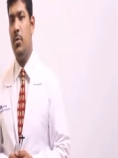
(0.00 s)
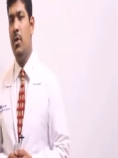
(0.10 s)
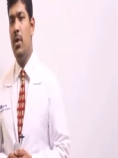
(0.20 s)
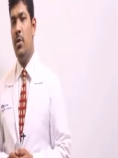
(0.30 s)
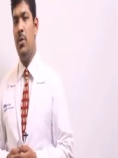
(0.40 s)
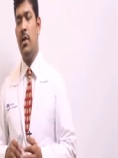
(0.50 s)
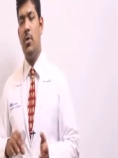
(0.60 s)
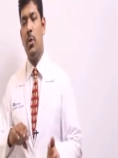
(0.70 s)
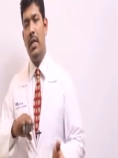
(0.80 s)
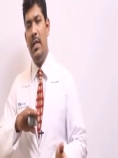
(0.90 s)
to so it
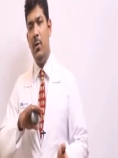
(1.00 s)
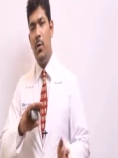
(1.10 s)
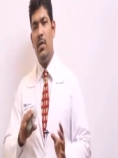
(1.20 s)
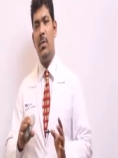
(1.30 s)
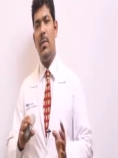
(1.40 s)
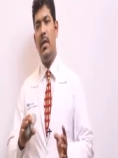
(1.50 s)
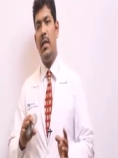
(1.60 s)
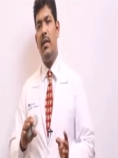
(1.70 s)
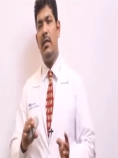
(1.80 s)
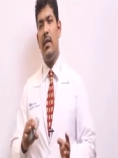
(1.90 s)
is totally dose
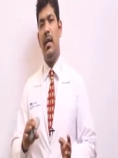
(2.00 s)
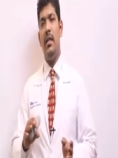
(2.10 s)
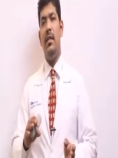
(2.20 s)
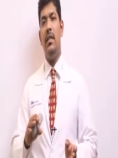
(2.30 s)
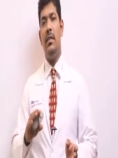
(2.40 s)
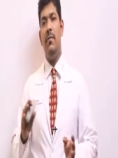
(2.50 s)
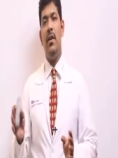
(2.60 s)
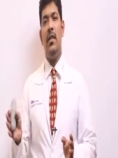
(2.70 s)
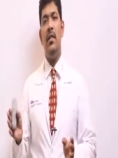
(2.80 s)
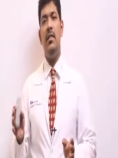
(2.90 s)
dependent and the
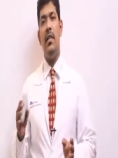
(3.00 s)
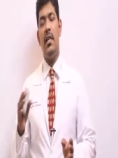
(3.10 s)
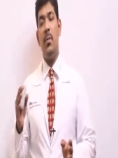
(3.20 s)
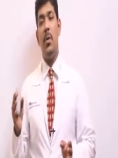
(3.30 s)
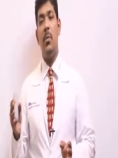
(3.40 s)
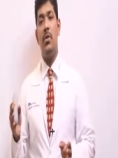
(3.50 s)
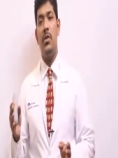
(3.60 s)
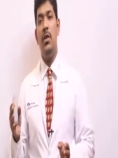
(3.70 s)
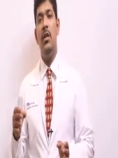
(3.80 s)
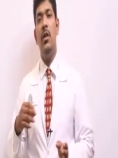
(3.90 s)
severity is directly
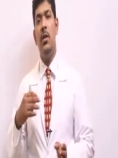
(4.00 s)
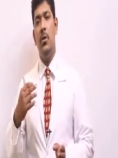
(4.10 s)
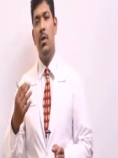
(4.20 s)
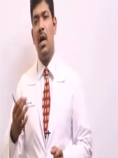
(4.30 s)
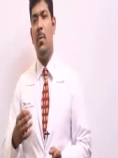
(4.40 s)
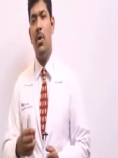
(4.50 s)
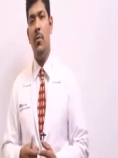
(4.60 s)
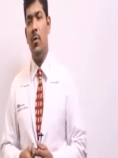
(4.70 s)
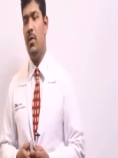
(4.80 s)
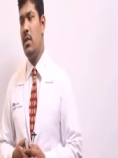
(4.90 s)
proportional to the amount
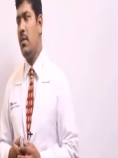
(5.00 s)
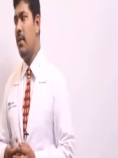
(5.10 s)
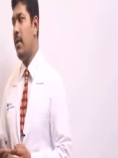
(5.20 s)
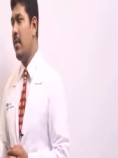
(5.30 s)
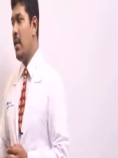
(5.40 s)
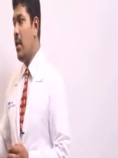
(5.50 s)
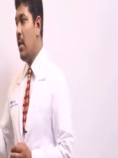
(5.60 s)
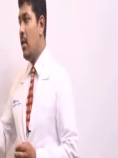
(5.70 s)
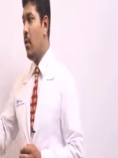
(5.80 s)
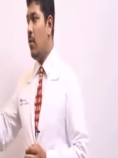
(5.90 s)
of dose given
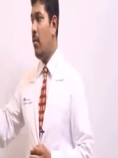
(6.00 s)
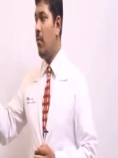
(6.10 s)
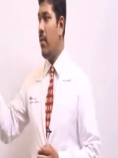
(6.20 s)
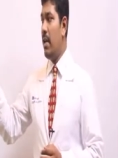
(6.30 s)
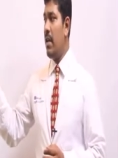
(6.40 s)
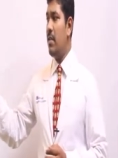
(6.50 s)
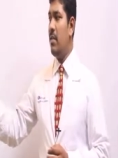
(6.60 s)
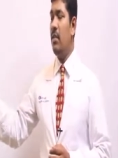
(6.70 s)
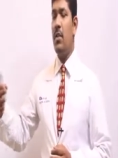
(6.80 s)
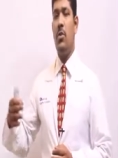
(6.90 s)
now
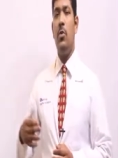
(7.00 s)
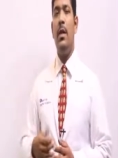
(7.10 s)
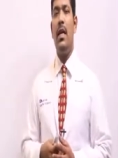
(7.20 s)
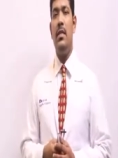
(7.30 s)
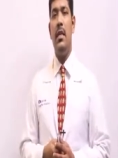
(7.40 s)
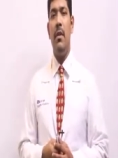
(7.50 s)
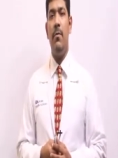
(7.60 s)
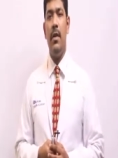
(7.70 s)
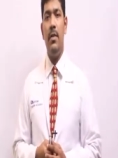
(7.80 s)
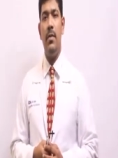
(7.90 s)
whereas the stochastic
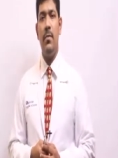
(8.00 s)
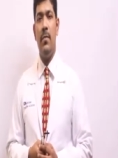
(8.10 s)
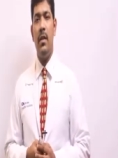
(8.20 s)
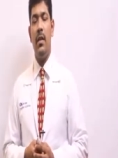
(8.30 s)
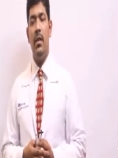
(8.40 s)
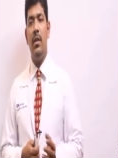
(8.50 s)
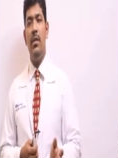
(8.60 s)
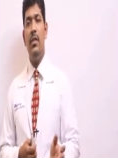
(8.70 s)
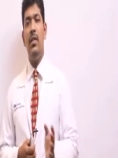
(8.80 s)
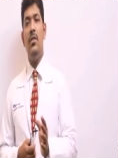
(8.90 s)
effects now
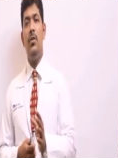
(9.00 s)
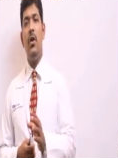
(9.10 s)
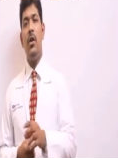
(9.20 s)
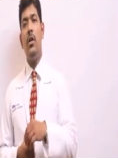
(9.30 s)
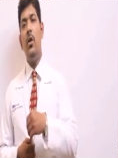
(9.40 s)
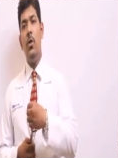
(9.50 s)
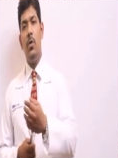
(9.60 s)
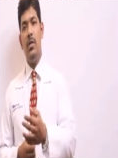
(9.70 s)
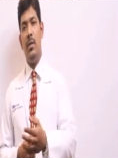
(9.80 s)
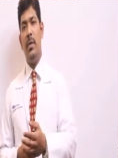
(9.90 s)
this is not
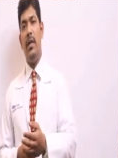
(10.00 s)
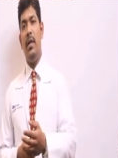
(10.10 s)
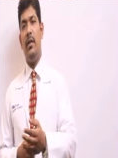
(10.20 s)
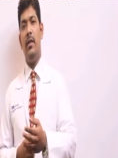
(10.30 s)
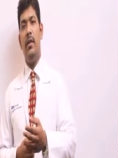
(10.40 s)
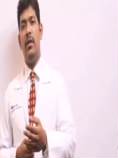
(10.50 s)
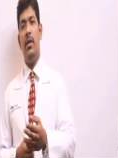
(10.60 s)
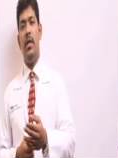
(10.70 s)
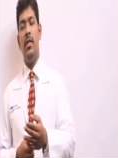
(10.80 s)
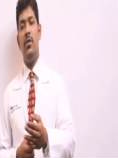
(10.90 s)
dose dependent
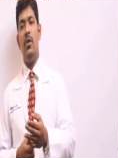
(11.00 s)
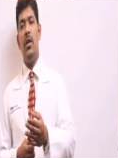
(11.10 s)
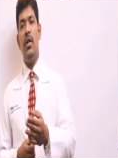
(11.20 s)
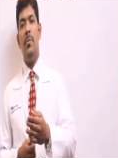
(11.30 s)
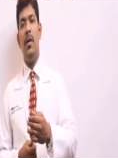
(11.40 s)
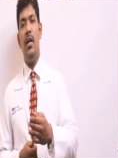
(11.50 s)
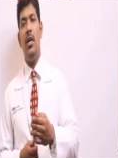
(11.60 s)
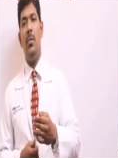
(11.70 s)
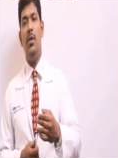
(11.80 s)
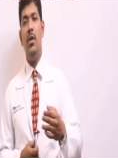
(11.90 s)
it is not
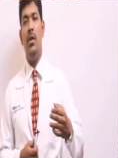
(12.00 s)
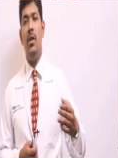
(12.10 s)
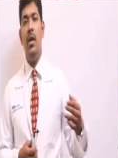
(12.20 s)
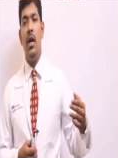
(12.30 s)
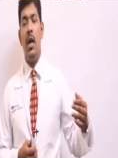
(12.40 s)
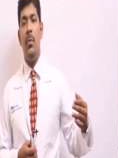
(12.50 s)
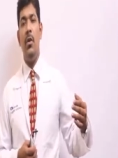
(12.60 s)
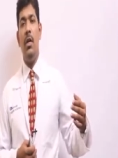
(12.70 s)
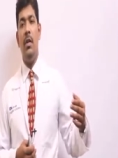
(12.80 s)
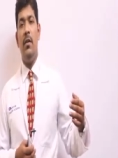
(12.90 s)
dependent upon the
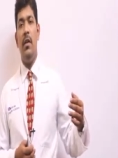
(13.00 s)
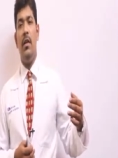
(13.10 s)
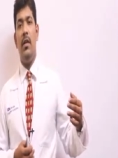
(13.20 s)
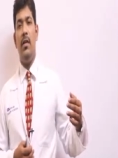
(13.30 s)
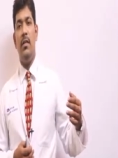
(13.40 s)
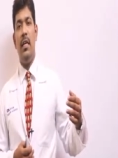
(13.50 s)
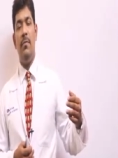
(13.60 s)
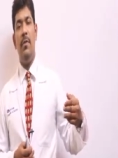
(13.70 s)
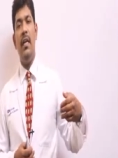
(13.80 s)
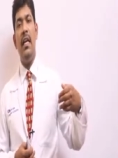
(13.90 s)
amount uh, say
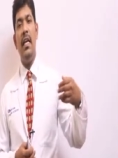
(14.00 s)
if we